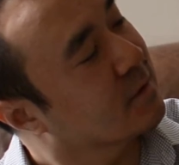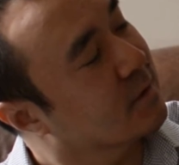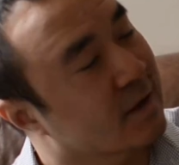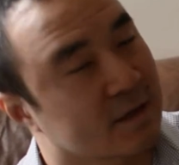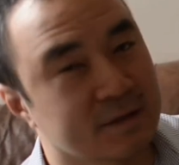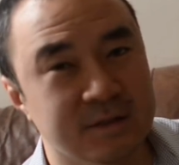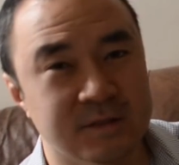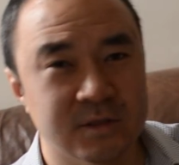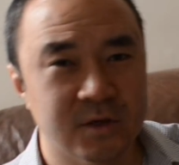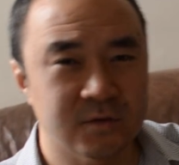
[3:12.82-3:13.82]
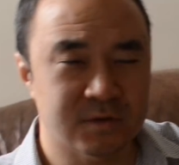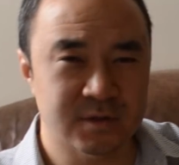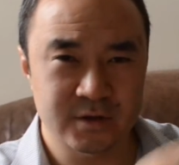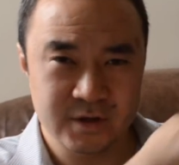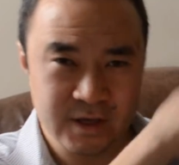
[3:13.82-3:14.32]
I get these notes that
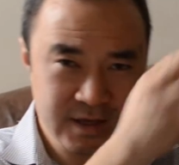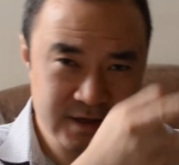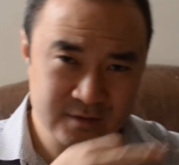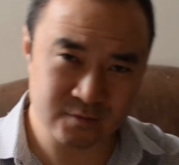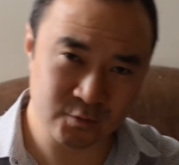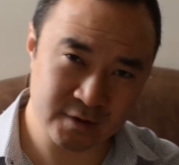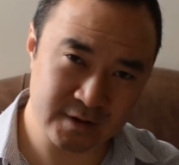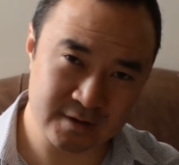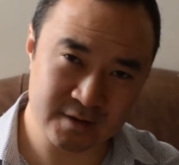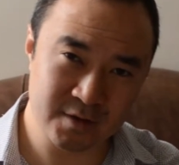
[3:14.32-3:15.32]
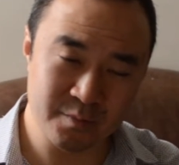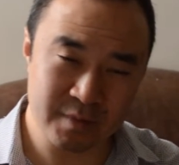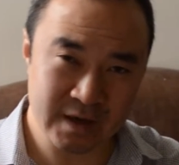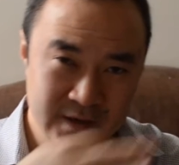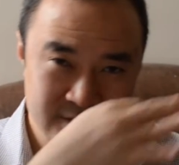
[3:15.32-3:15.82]
are hidden within the
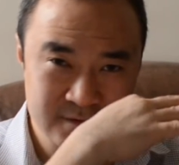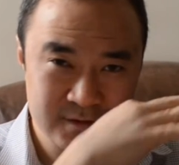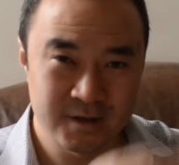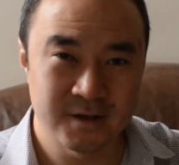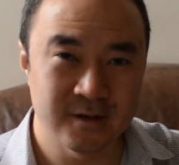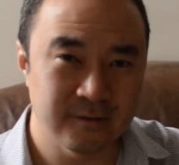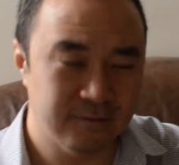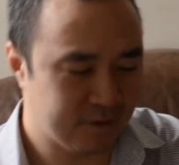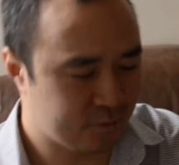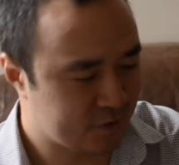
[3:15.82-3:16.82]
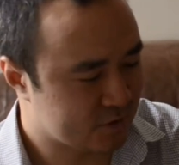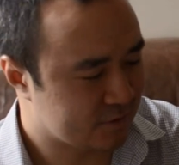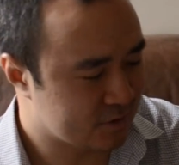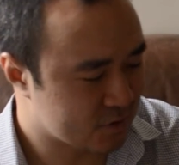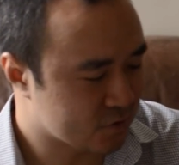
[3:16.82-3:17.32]
main vibration of
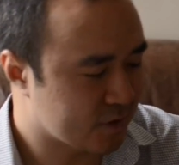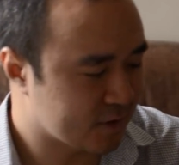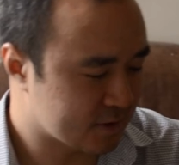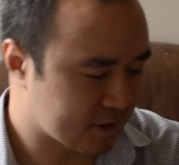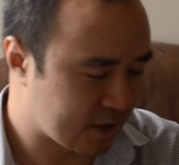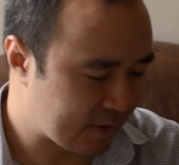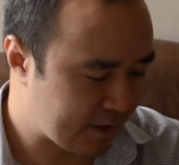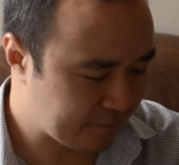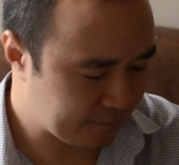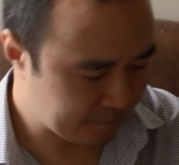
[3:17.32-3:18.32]
the string to come out.